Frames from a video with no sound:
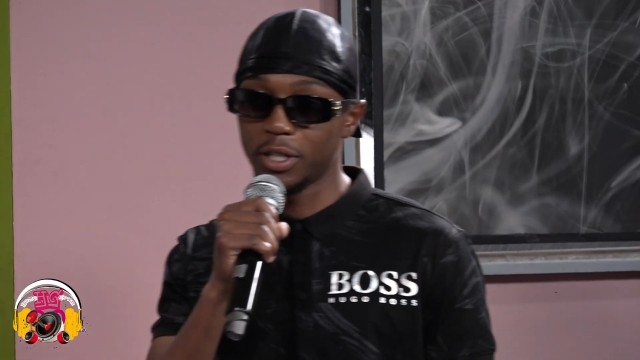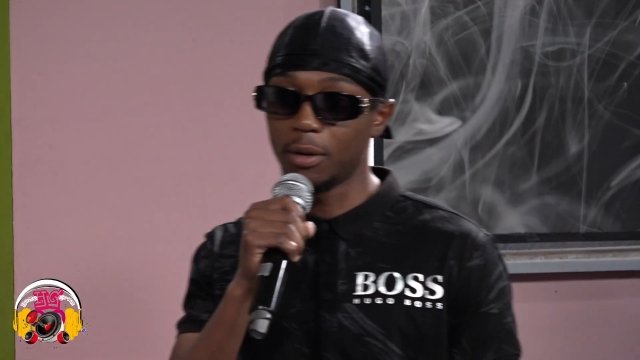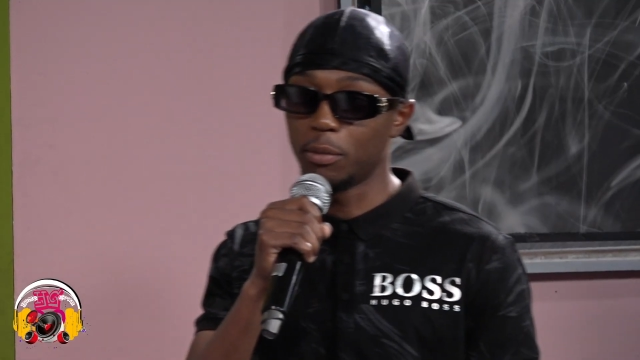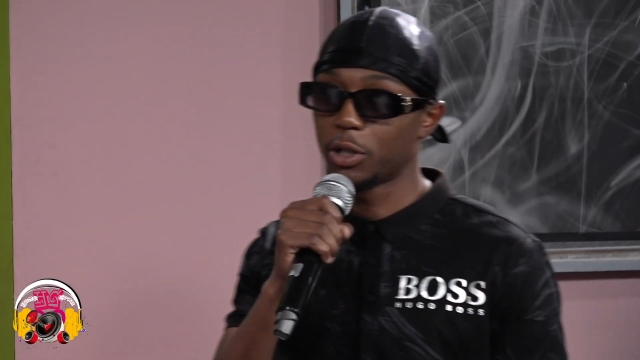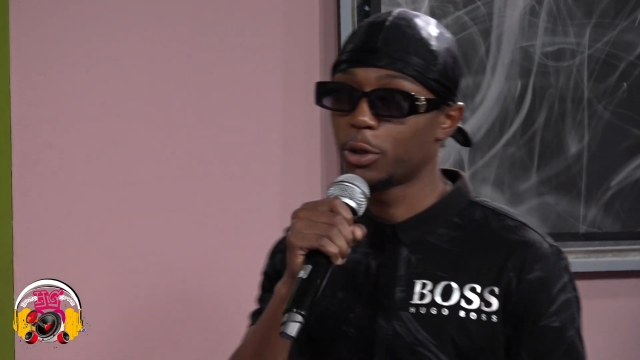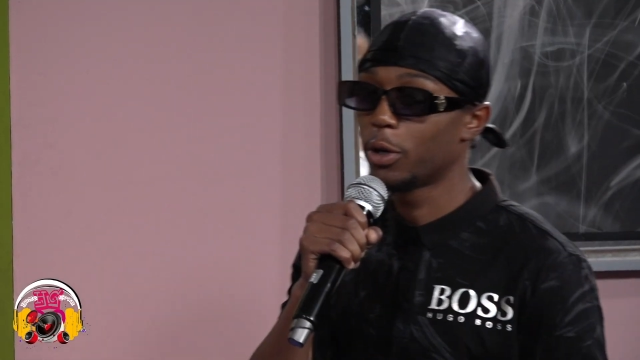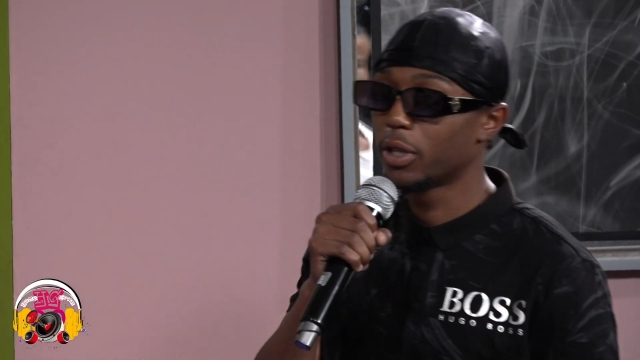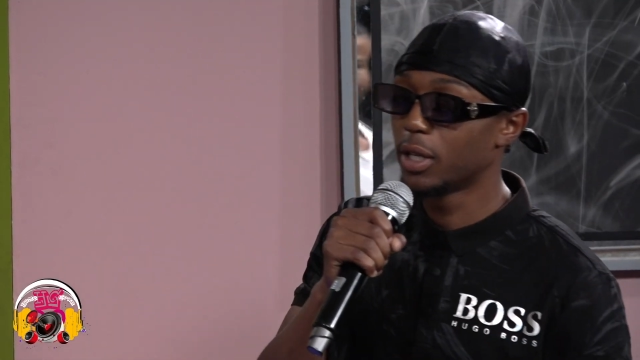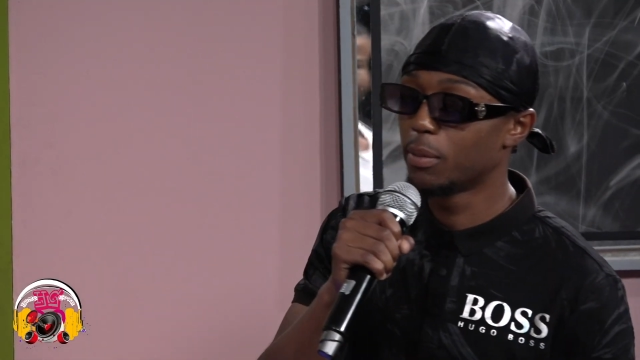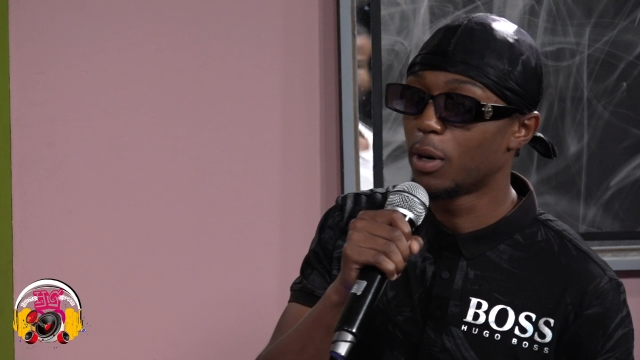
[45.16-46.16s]
I
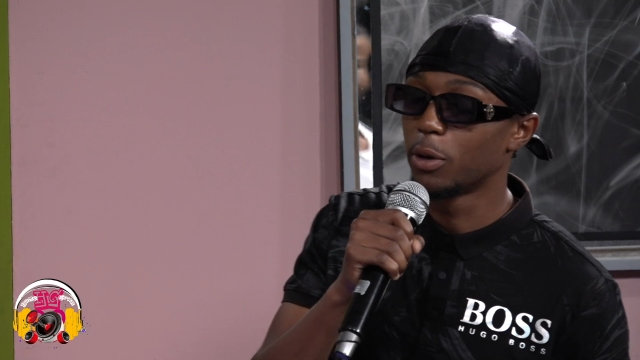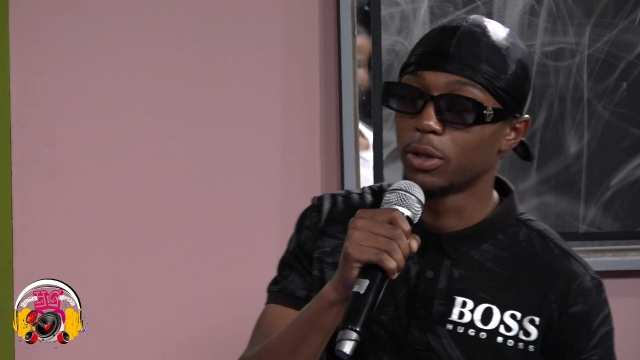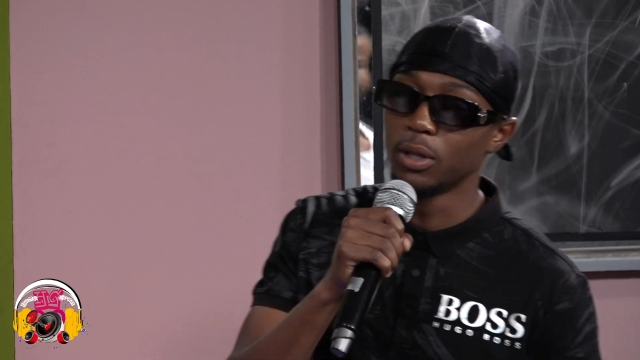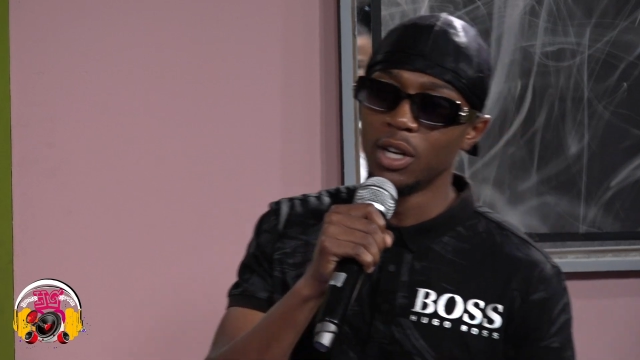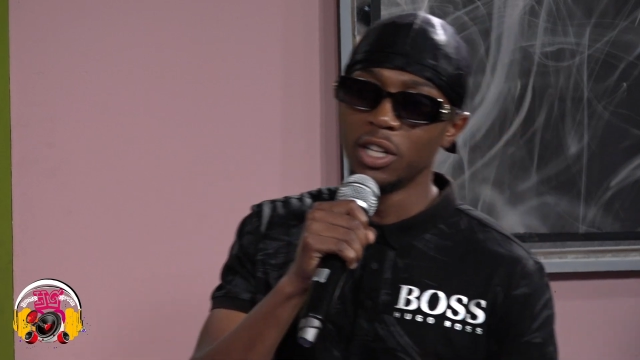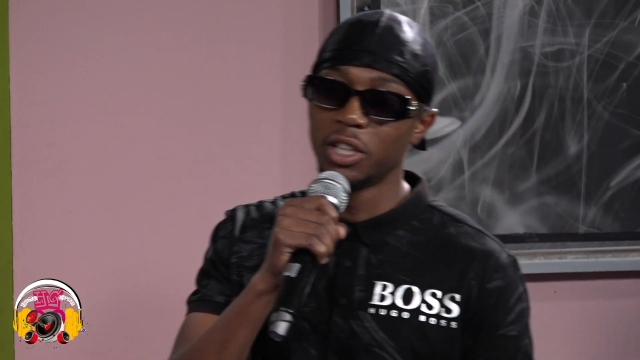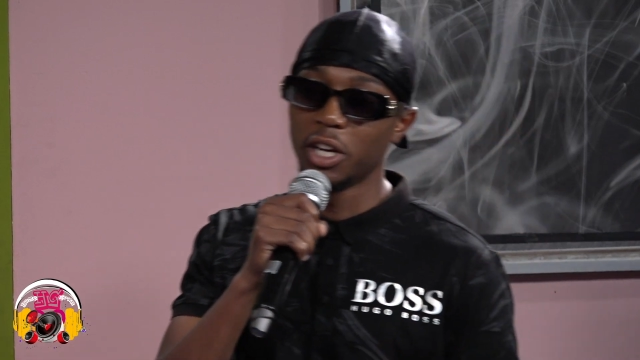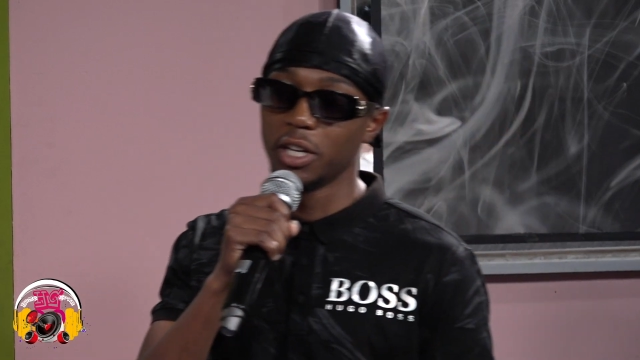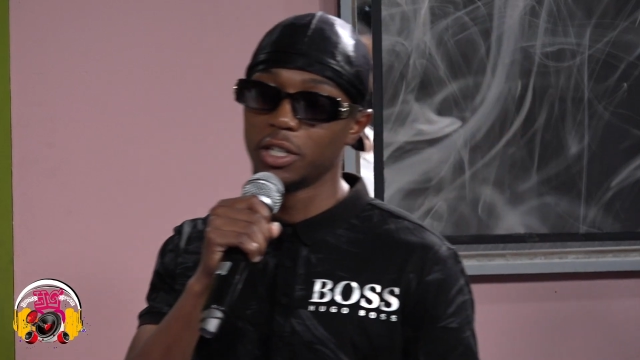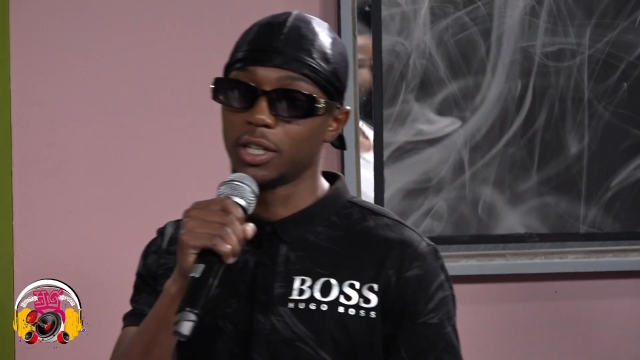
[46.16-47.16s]
started about 3
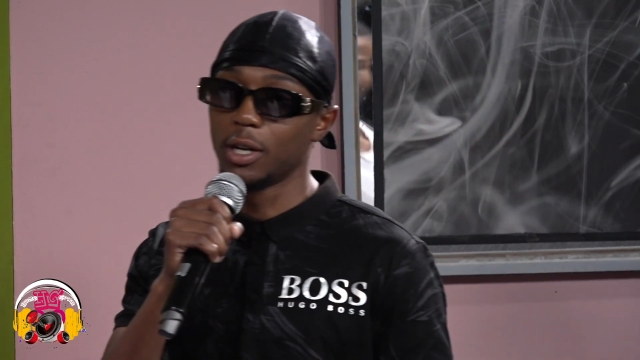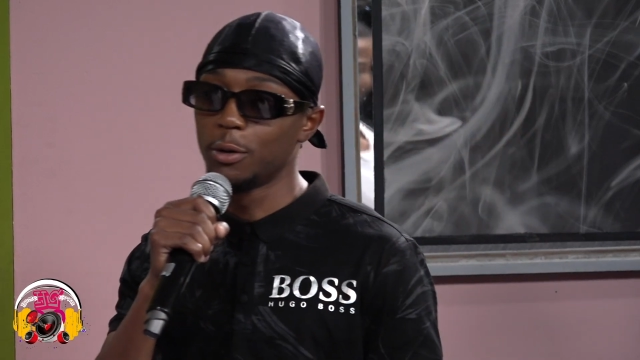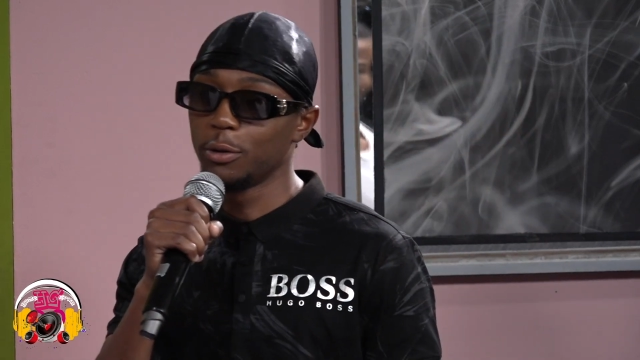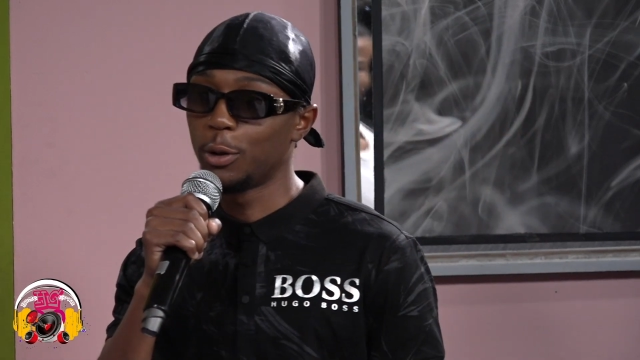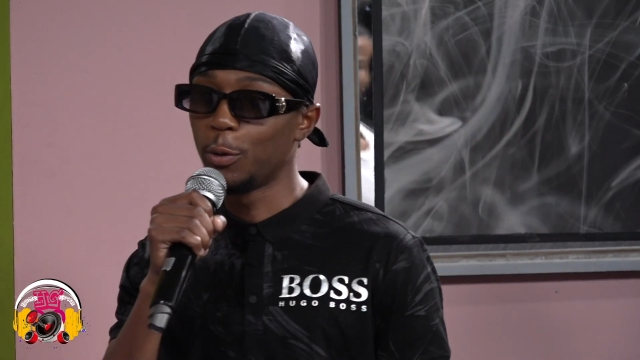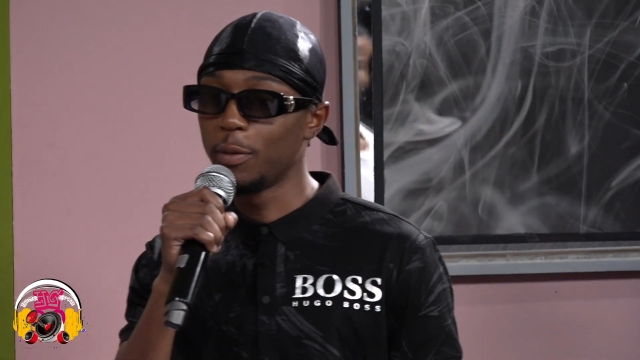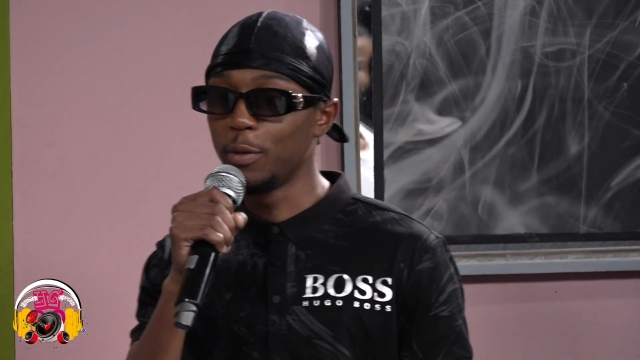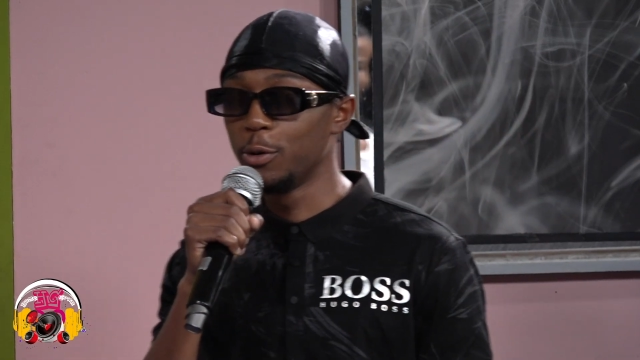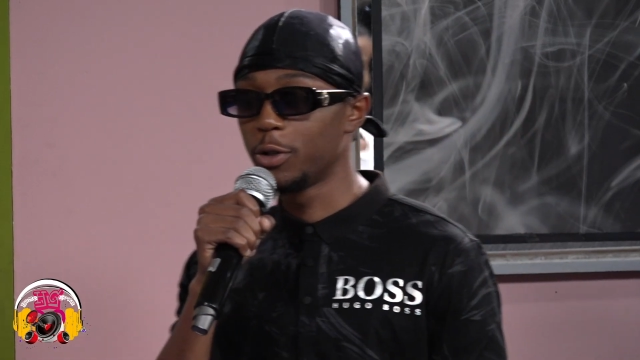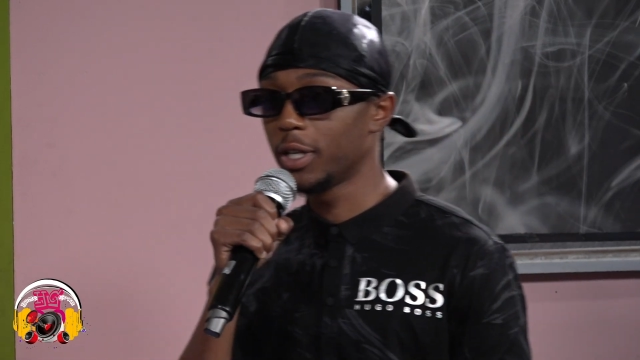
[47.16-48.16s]
years ago doing
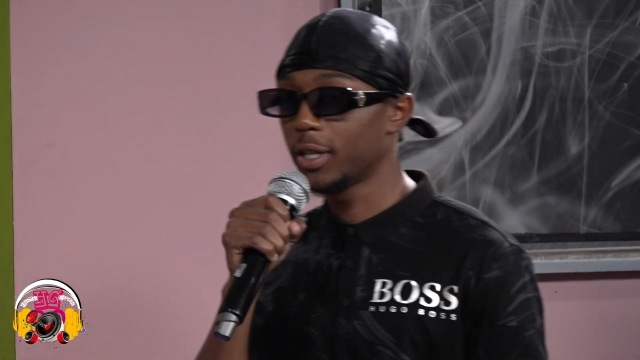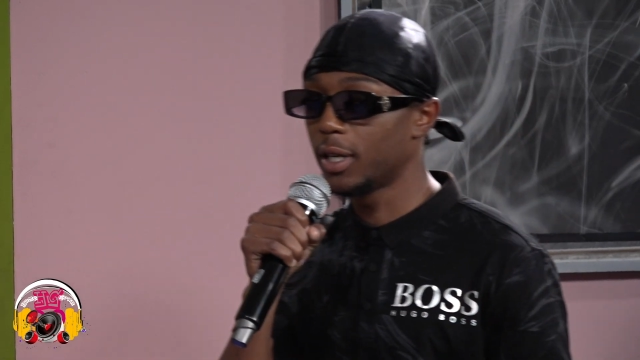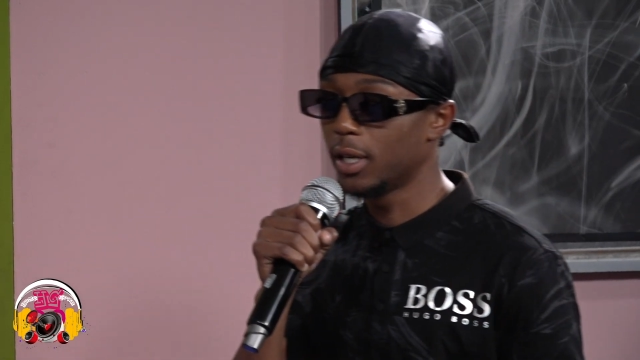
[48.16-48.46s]
music.